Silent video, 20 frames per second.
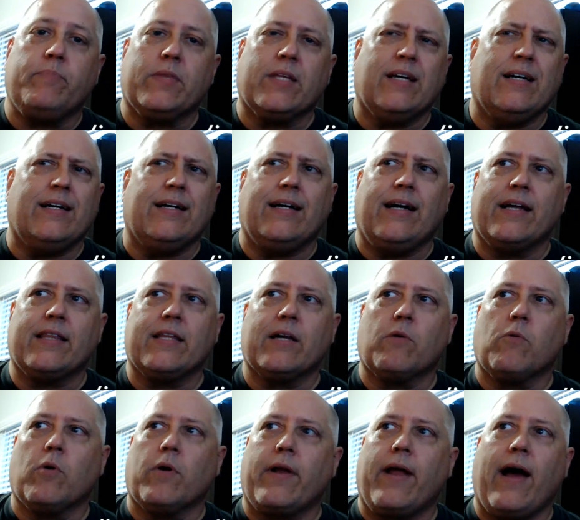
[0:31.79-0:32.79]
I think
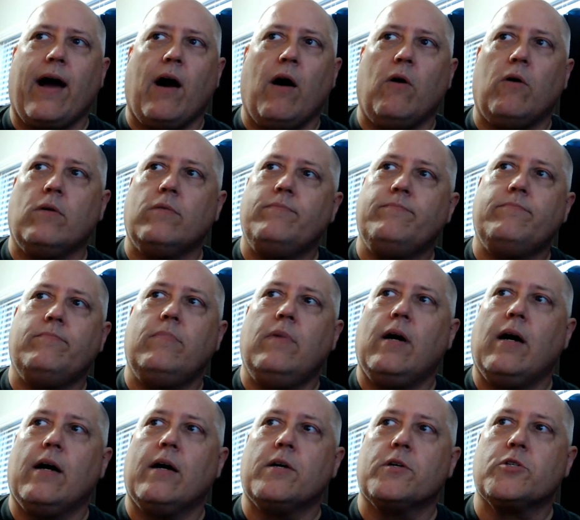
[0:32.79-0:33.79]
we're now
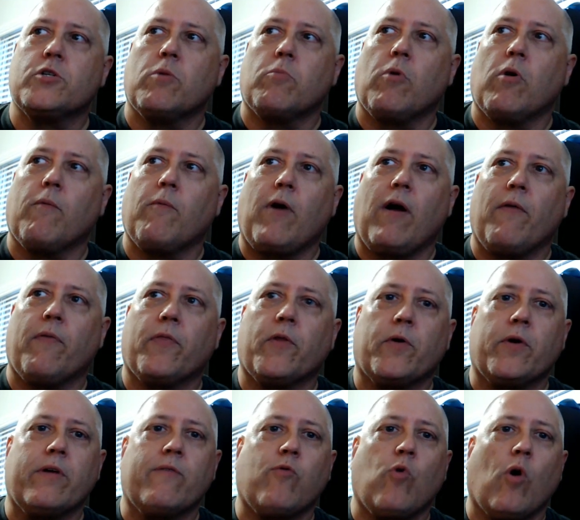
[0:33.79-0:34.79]
somewhere around
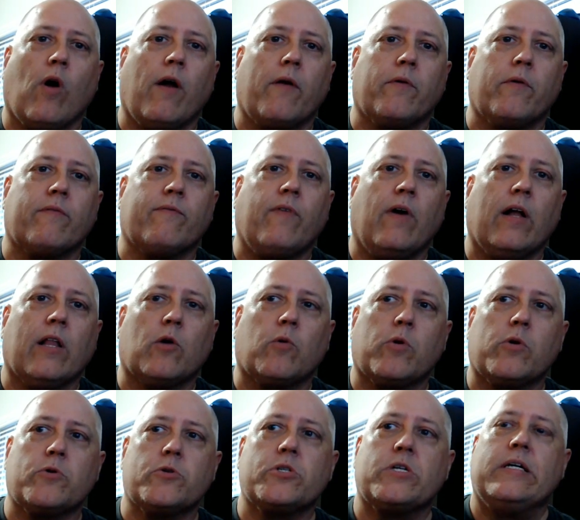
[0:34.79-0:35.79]
3,400
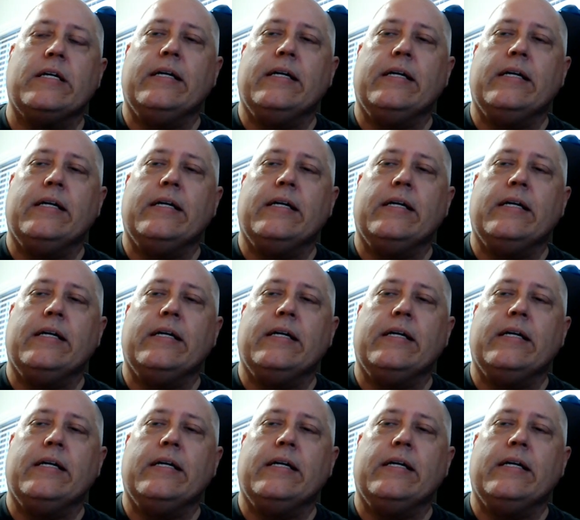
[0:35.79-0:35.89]
followers.